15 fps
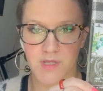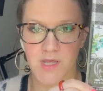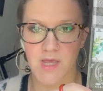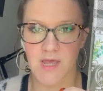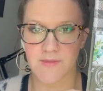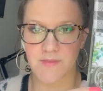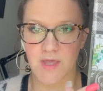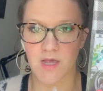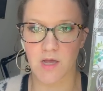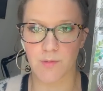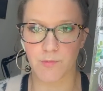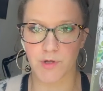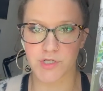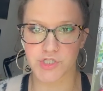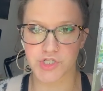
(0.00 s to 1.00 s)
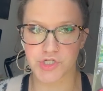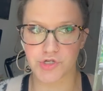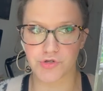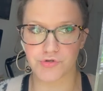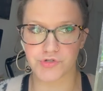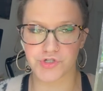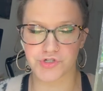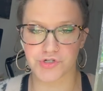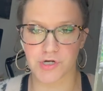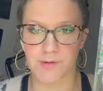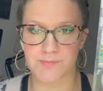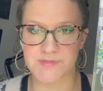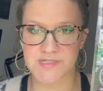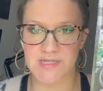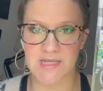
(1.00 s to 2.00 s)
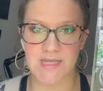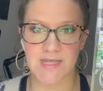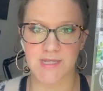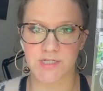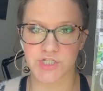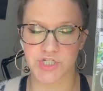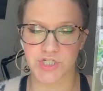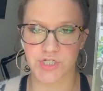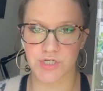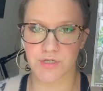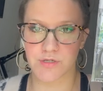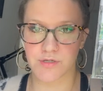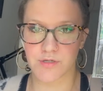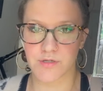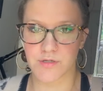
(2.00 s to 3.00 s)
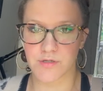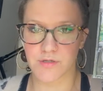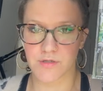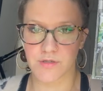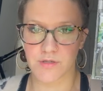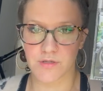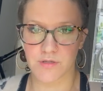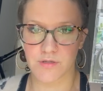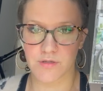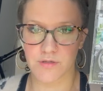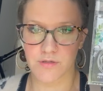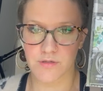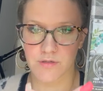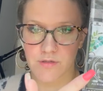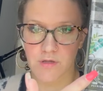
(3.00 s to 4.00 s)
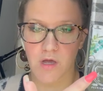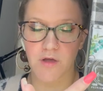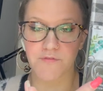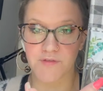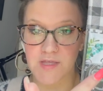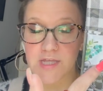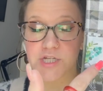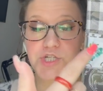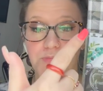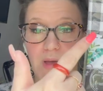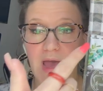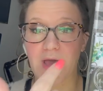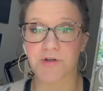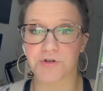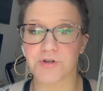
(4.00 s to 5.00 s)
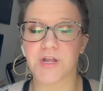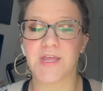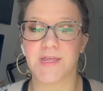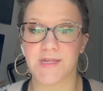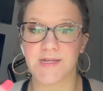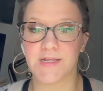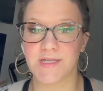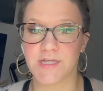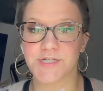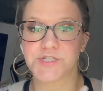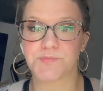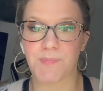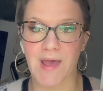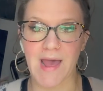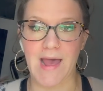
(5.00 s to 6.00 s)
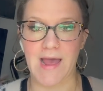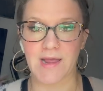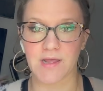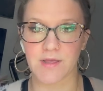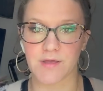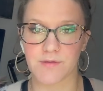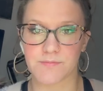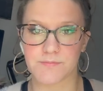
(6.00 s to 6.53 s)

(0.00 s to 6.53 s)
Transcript: And they come with two strips each of each pattern in each pack.